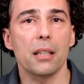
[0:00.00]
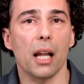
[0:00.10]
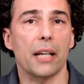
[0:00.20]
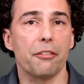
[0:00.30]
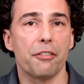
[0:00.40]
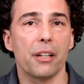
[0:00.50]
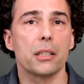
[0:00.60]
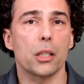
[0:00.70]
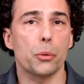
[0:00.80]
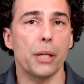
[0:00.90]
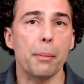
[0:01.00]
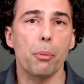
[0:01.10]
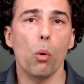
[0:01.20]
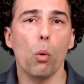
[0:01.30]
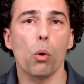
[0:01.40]
like filter repo
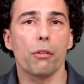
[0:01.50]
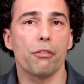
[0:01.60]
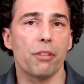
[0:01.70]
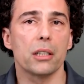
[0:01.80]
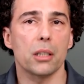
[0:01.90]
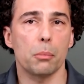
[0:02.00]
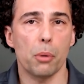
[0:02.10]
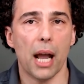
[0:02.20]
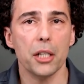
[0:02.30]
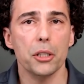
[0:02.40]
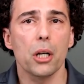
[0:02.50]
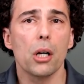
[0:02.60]
or filter branch,